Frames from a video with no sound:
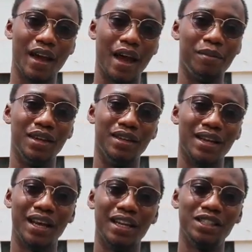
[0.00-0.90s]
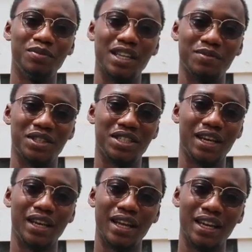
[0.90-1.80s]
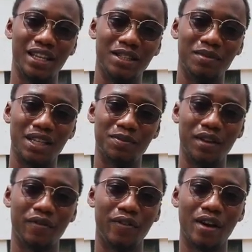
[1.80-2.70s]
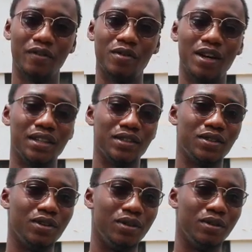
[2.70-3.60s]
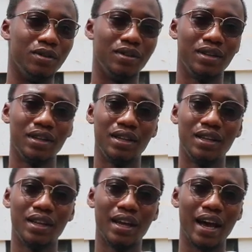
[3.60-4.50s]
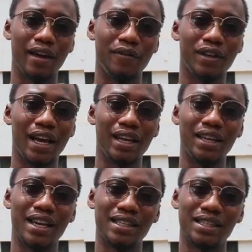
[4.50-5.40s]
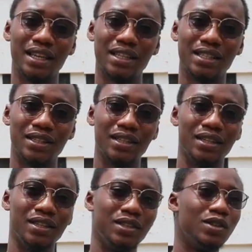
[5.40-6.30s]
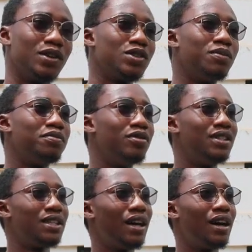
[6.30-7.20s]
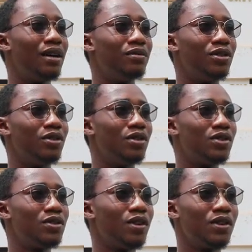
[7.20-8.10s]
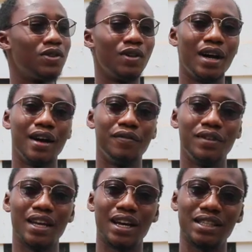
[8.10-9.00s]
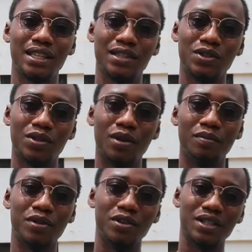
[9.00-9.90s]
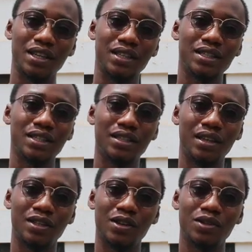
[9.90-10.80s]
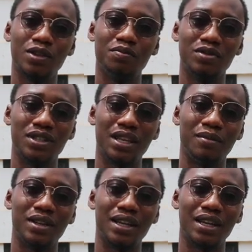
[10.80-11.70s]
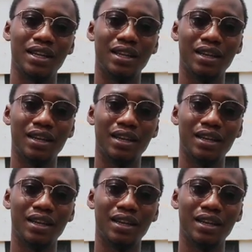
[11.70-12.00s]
I mean, knowledge must be shared, knowledge must be for everyone. So I feel like in that sense, it also puts those who also have the access to computers, it also puts them in there